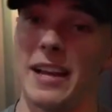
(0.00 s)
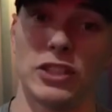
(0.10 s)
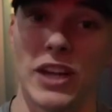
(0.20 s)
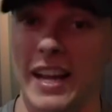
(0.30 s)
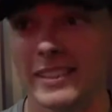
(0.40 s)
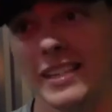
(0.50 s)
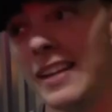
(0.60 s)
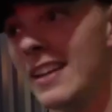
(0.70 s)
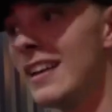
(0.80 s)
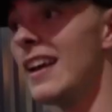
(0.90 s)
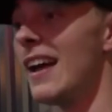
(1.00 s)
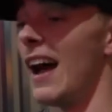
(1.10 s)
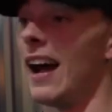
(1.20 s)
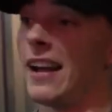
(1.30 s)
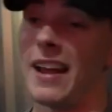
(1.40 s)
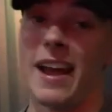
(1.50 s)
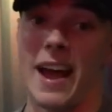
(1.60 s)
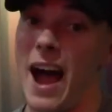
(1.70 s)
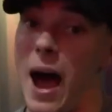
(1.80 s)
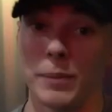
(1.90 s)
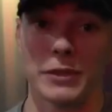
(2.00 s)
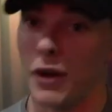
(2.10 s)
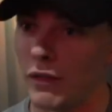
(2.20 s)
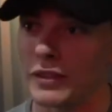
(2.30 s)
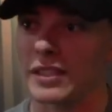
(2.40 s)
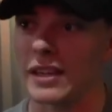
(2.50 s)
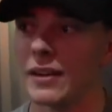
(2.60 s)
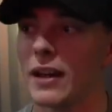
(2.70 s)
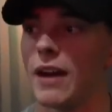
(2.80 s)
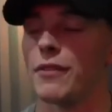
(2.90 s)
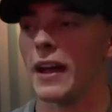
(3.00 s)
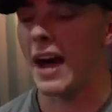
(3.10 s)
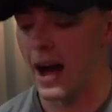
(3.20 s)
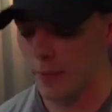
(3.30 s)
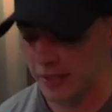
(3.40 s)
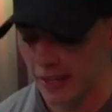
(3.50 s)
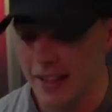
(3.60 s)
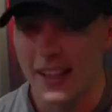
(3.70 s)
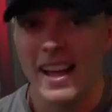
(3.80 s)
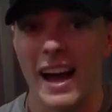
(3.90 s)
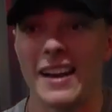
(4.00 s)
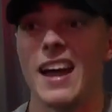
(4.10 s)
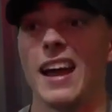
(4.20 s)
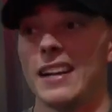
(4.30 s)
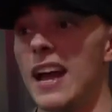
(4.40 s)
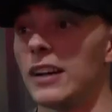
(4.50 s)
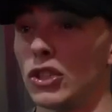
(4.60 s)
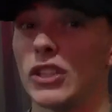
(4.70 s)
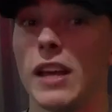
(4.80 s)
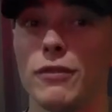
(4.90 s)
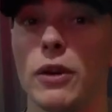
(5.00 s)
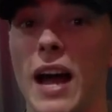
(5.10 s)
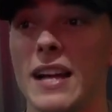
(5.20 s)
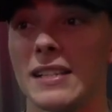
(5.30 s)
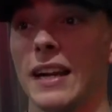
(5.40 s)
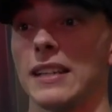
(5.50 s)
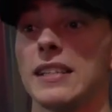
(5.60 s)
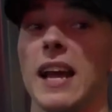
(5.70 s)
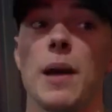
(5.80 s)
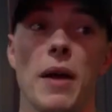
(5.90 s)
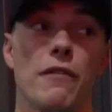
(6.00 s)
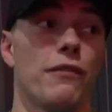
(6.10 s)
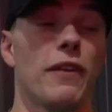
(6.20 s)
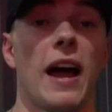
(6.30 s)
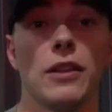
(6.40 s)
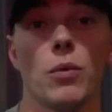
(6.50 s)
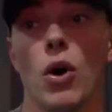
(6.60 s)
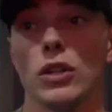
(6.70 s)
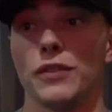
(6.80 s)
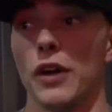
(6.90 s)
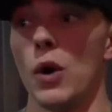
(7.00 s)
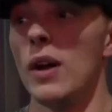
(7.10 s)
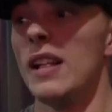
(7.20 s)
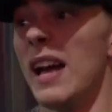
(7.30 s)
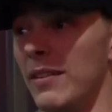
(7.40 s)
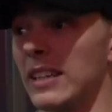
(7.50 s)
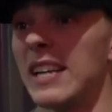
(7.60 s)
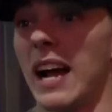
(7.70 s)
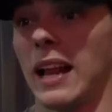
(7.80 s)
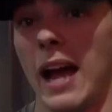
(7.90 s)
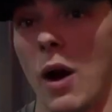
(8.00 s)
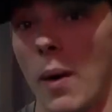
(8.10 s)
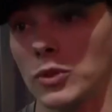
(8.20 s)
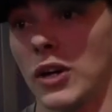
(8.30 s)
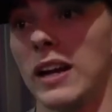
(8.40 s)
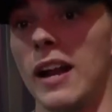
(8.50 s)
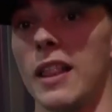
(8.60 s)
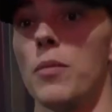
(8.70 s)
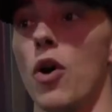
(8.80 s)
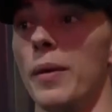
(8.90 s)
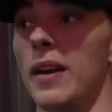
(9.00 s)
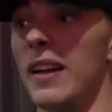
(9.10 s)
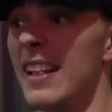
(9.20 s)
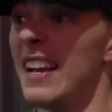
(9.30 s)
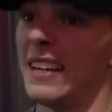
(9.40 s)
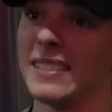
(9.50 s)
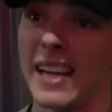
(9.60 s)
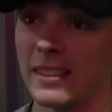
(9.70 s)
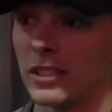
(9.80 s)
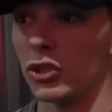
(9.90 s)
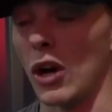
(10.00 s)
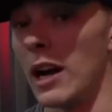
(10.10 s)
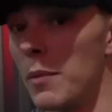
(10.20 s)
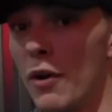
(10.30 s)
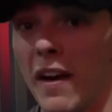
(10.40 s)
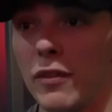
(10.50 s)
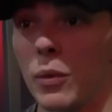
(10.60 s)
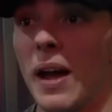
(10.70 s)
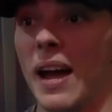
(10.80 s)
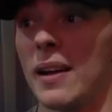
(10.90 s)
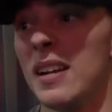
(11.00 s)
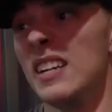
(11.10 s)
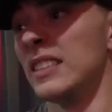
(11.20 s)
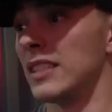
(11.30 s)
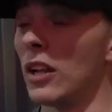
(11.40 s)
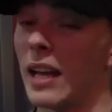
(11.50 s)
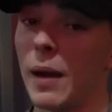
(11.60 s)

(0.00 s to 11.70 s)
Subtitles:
chest, and arms, obviously, can't forget arms. And yeah, and just give you guys, like I say, a bit of a fly on the walls view of exactly how I'm training at the moment. Intense, trying to move heavy weight, still